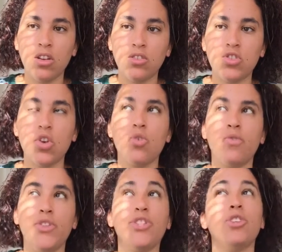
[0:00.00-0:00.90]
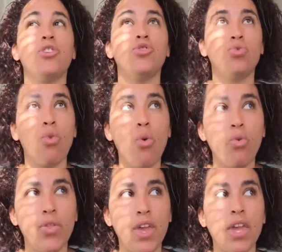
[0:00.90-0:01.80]
So this control
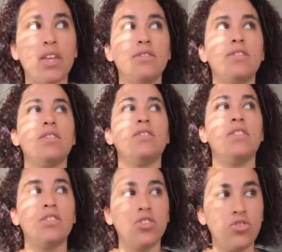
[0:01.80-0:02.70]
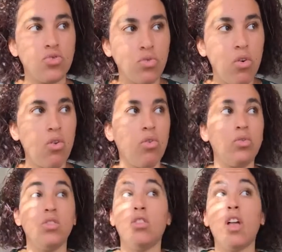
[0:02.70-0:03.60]
thing is this control.
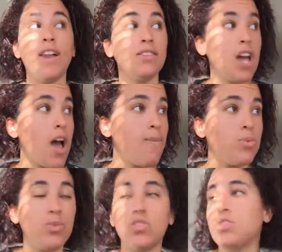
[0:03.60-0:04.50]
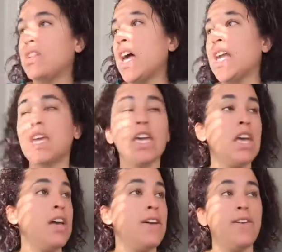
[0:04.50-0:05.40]
A lot of times we just
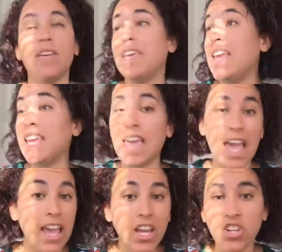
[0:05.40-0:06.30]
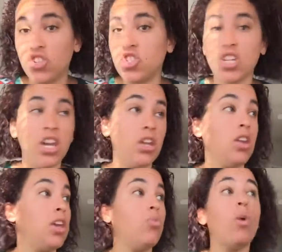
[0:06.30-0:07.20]
engage
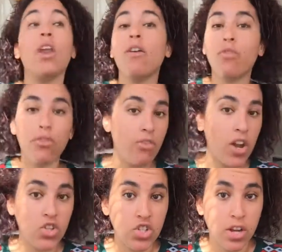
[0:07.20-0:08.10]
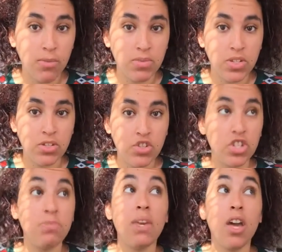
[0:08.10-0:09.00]
in whatever friendships
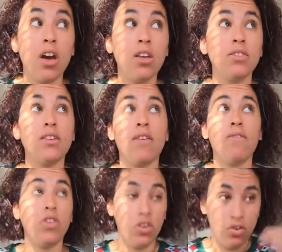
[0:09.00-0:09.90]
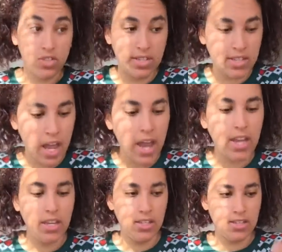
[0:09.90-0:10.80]
just because of
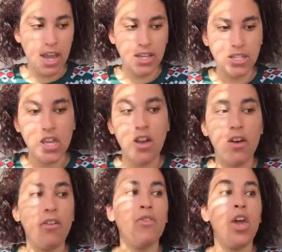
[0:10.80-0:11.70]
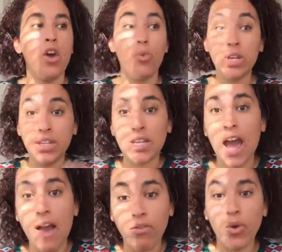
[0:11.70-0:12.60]
society's idea of we need to
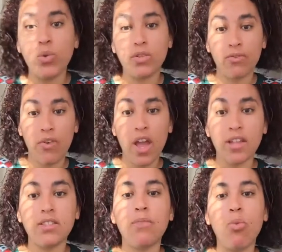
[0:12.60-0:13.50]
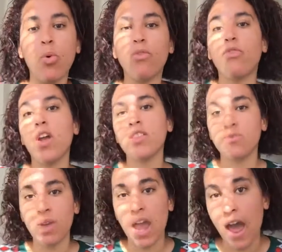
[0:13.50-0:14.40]
have loads of friends. The more friends
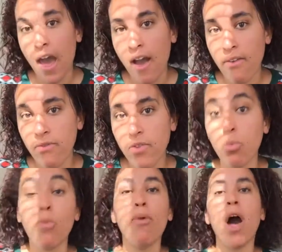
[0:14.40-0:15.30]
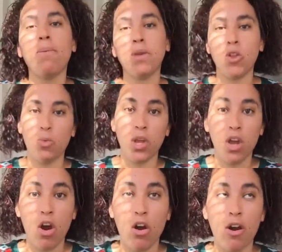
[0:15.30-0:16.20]
we have, the more popular we
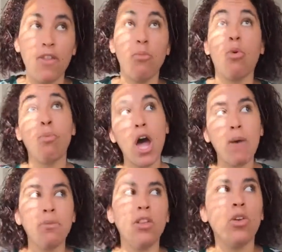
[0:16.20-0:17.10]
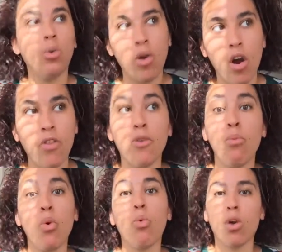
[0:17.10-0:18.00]
are, and the more popular we are, the
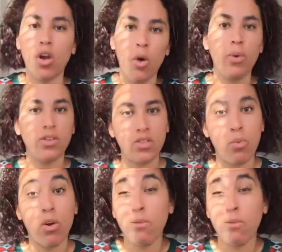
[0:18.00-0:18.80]
more we're going somewhere.